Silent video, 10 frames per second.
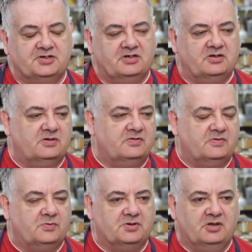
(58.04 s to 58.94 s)
don't know,
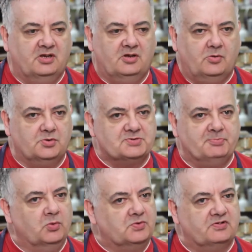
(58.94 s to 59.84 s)
all the, all the
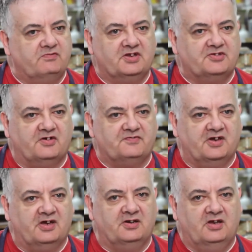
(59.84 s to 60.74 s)
sports and things that I've
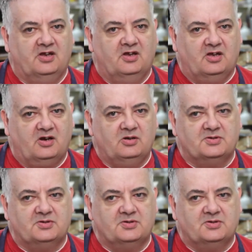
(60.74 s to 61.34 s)
done, I